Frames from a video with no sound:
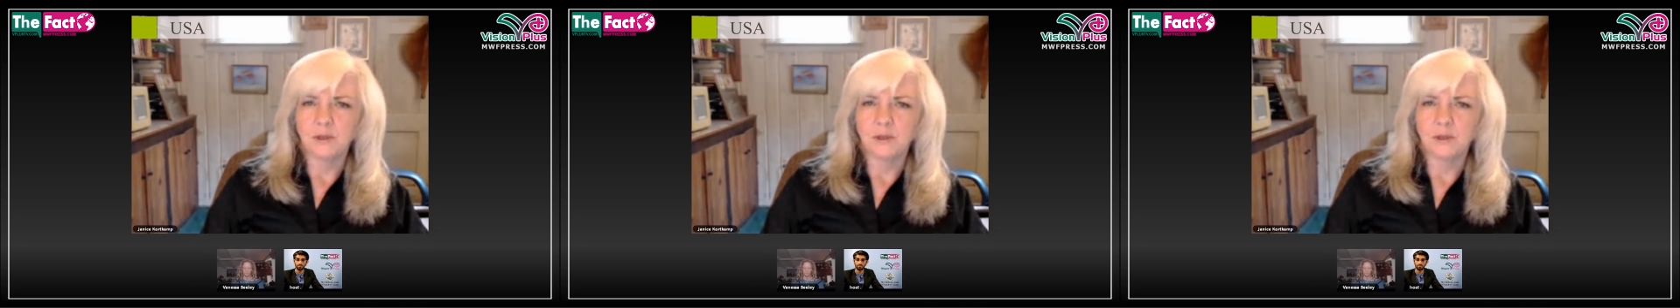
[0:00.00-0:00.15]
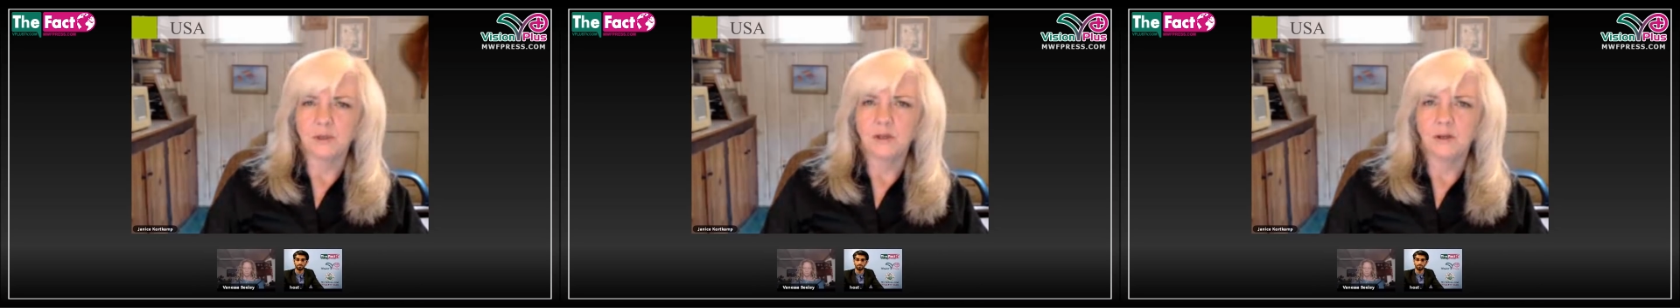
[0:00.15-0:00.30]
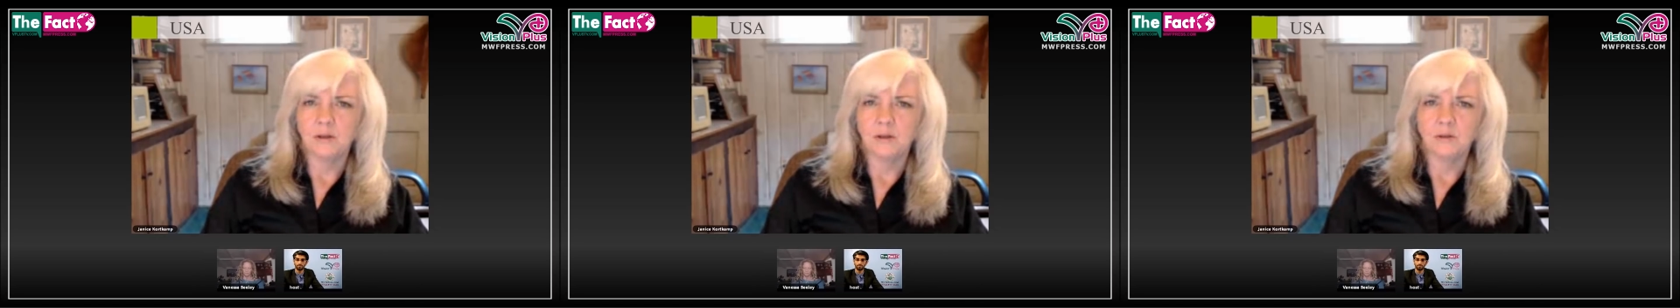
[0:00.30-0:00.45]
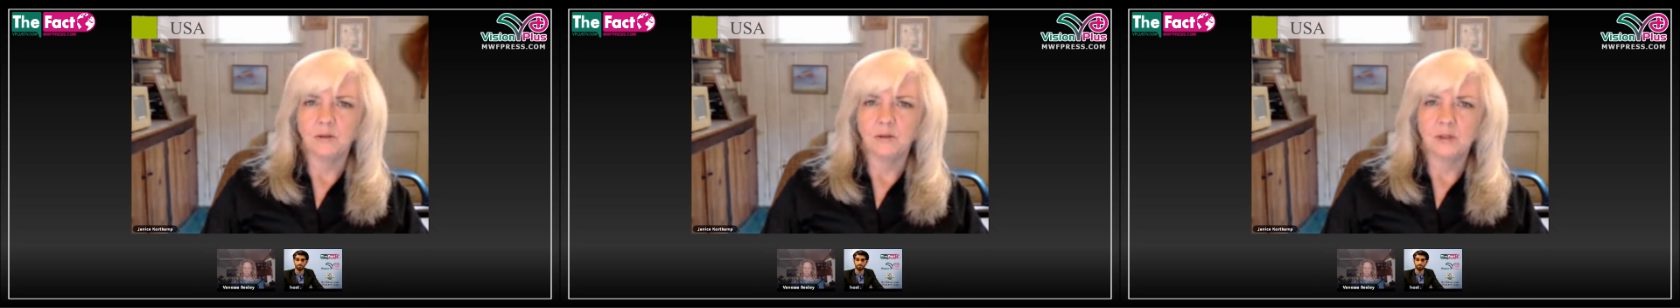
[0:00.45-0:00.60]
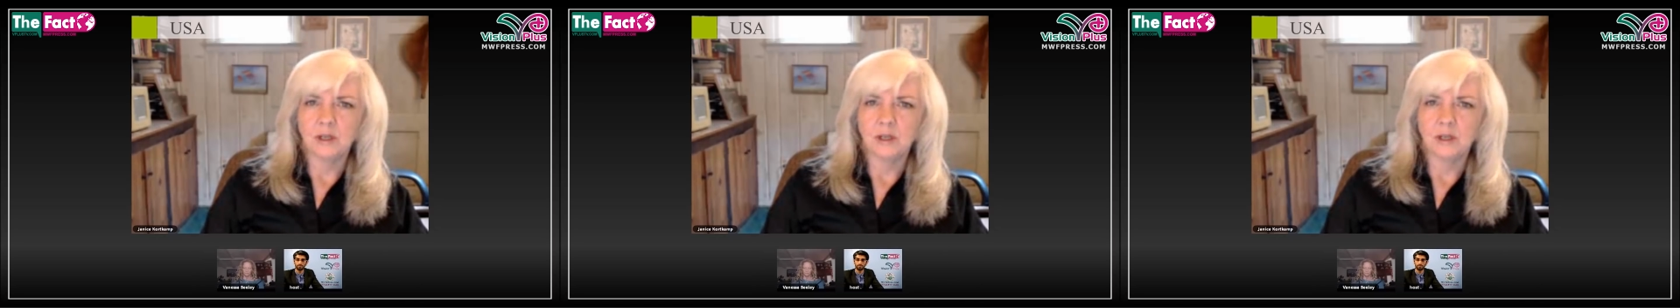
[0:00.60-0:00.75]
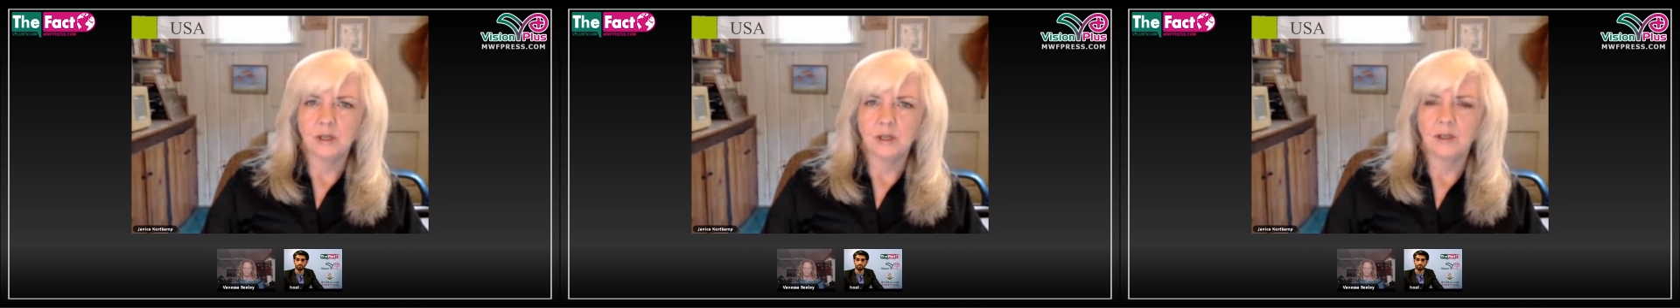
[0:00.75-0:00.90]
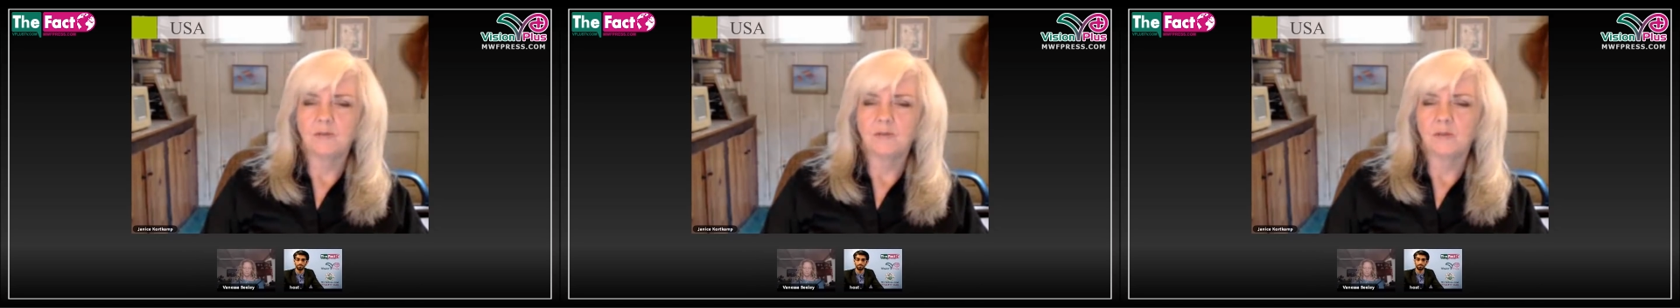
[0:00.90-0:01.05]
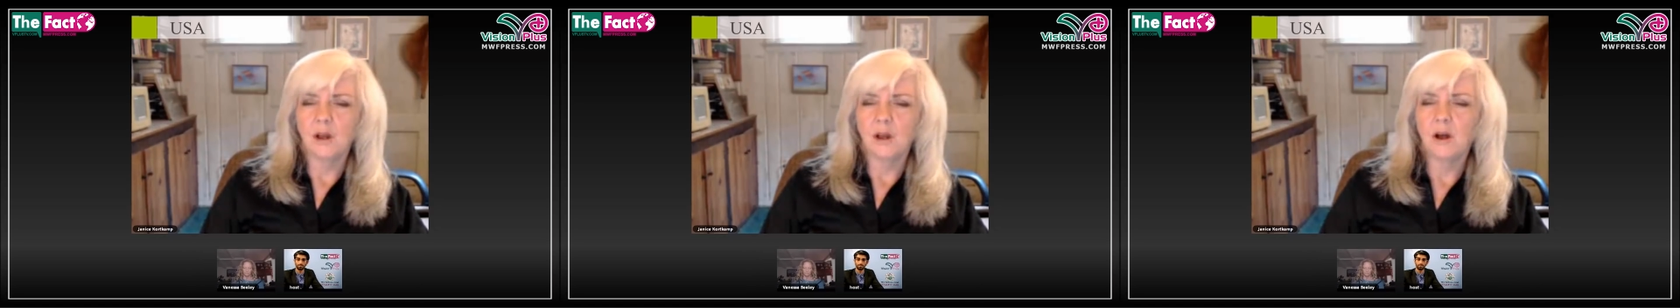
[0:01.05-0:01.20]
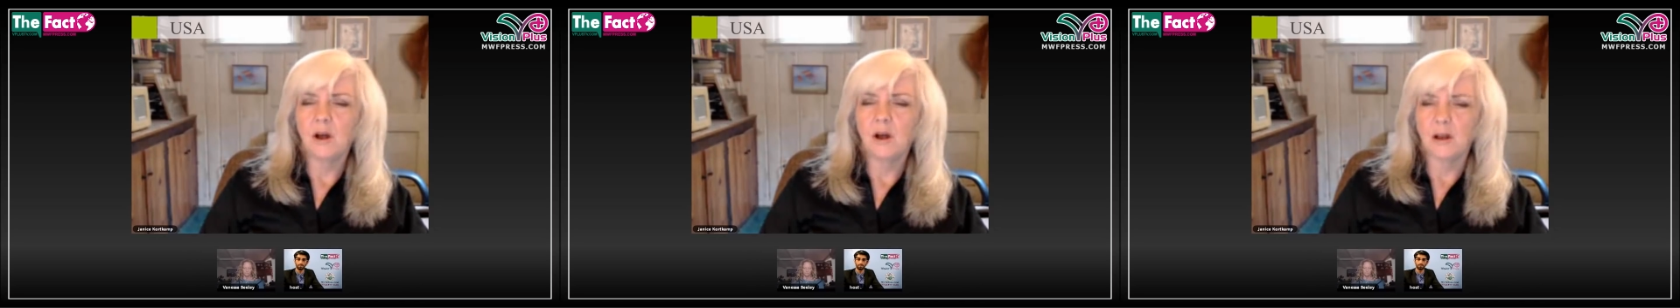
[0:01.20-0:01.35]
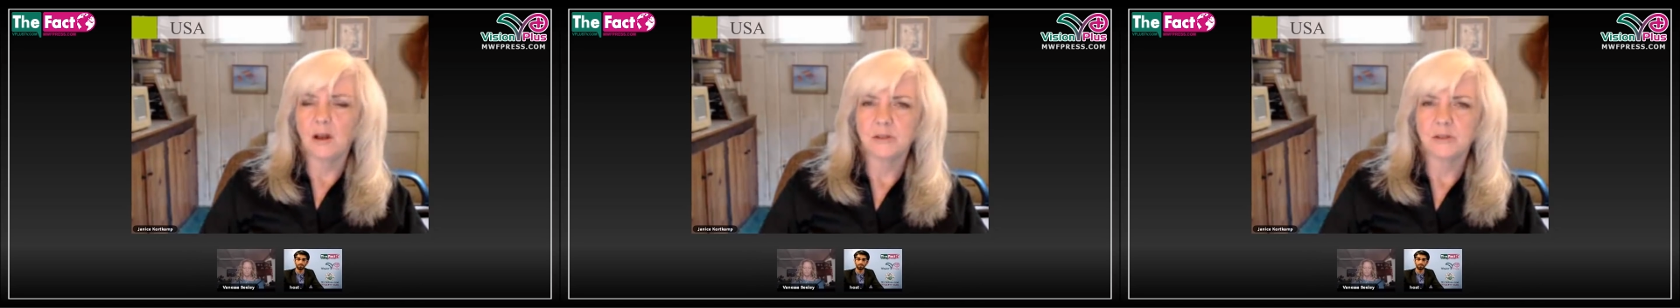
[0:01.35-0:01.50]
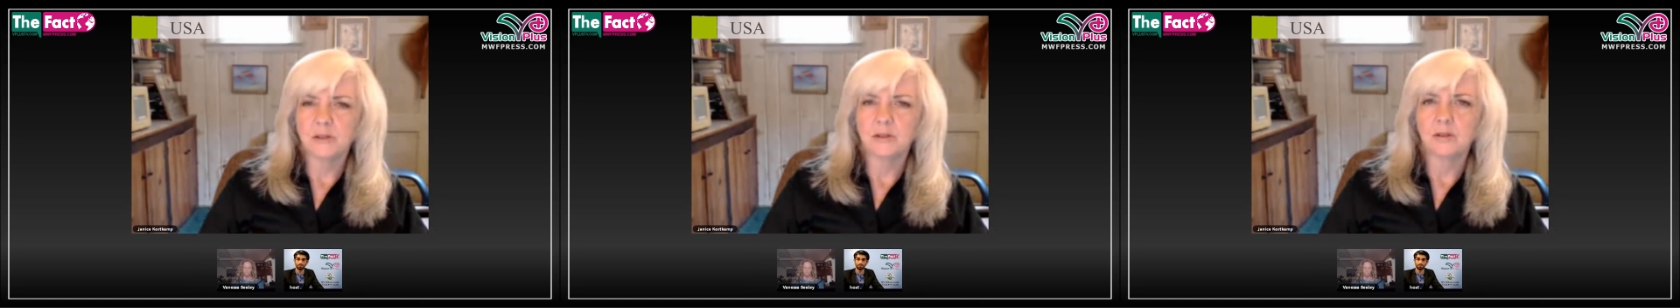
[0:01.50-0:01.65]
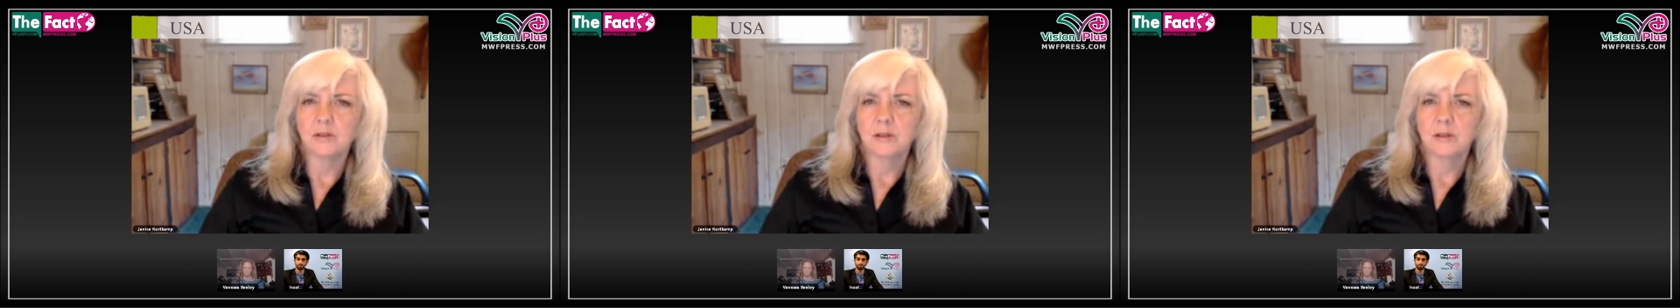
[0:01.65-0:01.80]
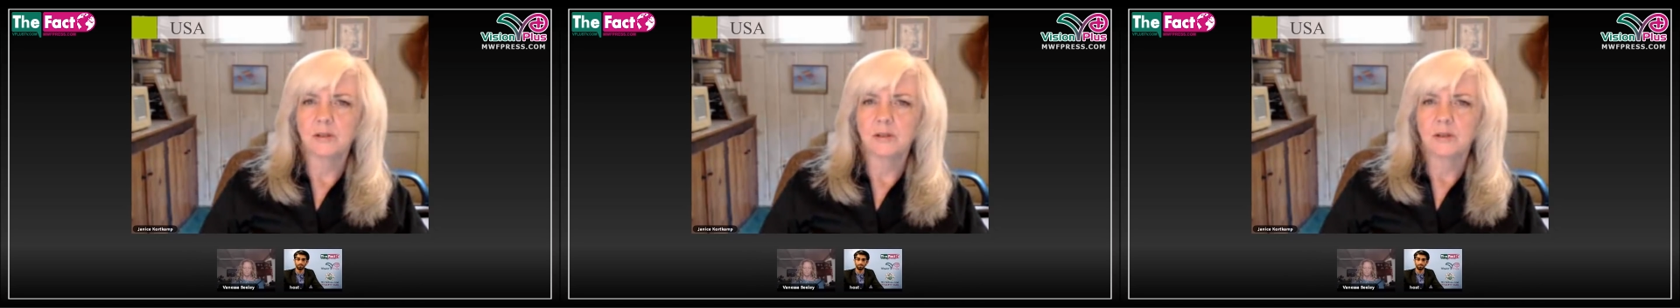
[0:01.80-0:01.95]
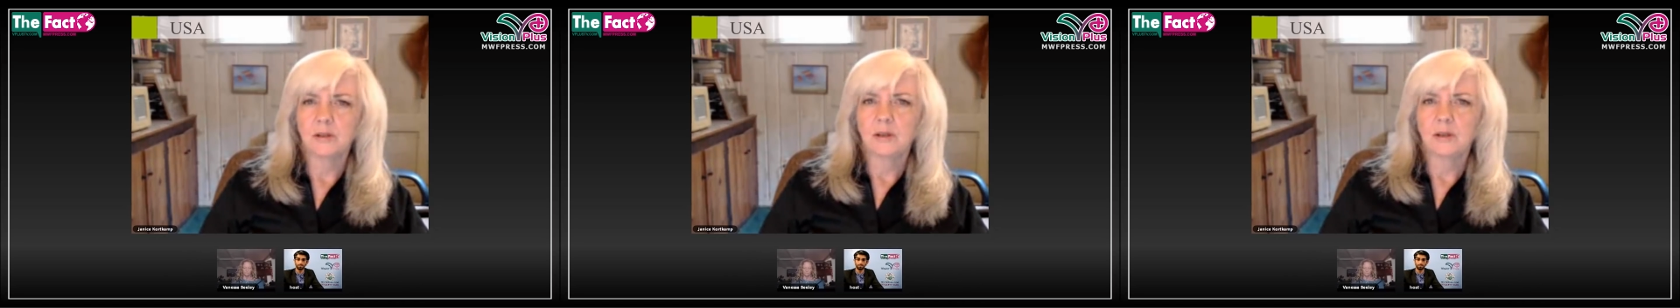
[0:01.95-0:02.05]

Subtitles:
been huge, and they've lost